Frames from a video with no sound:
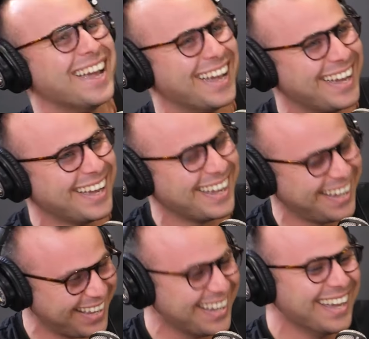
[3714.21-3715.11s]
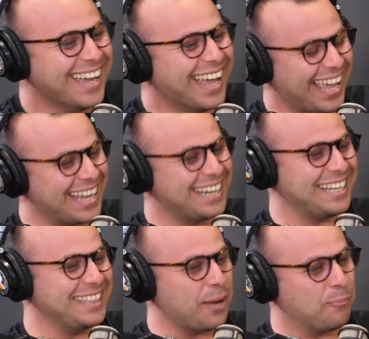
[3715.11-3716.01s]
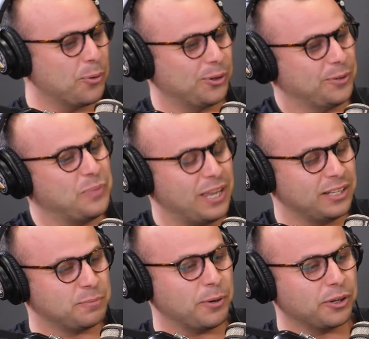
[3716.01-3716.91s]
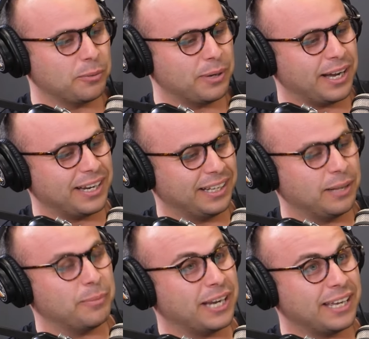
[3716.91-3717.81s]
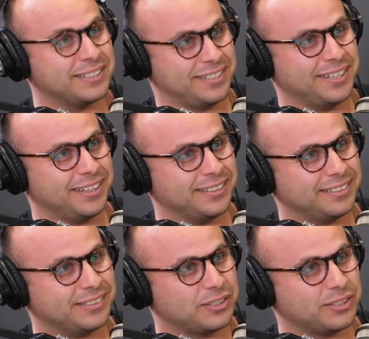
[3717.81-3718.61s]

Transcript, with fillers: yeah. And in that book, it spoke about a lemonade stand.